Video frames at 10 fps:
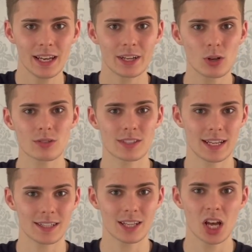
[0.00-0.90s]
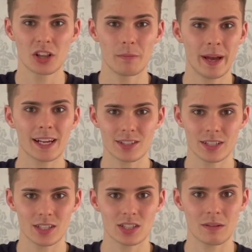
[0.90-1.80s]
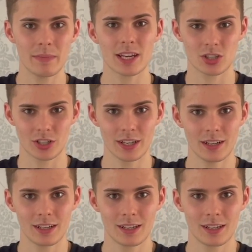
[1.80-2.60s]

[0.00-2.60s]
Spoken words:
And he also says the Pegasus is a mixture